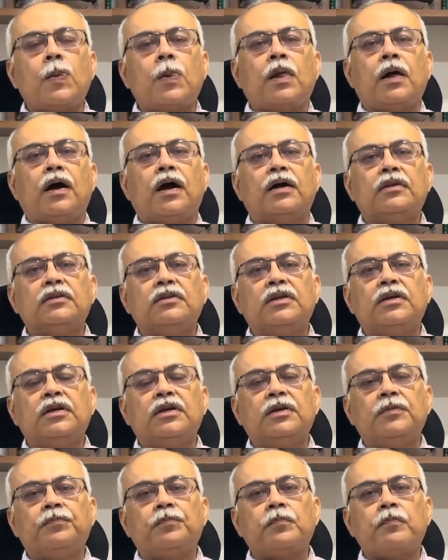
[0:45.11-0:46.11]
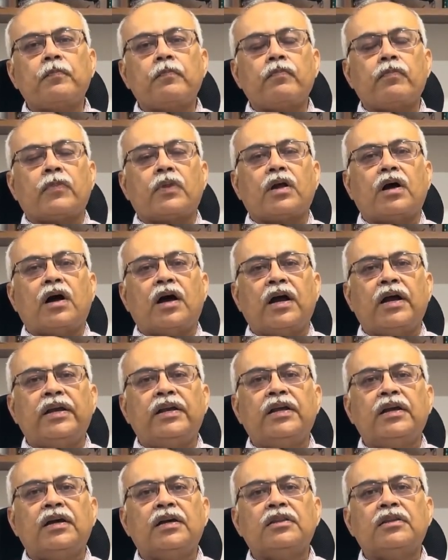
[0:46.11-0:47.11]
and the
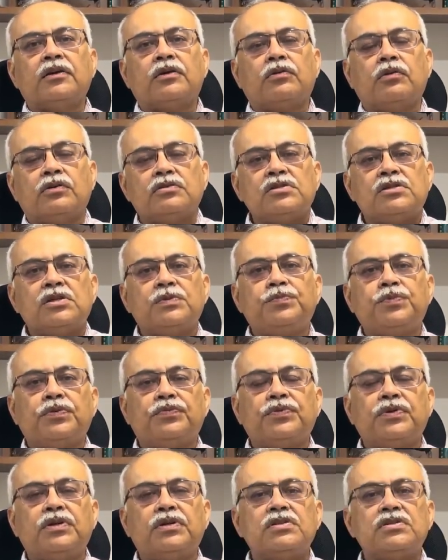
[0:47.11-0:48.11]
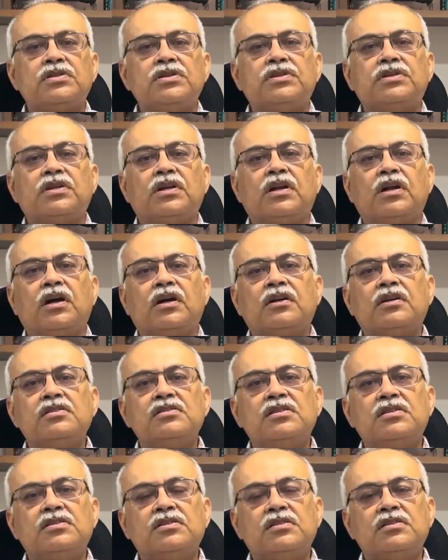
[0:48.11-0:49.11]
idea and the concept of interstitial lung
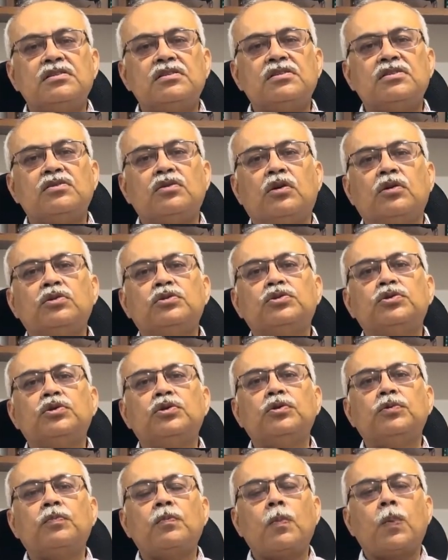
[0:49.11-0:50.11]
diseases is also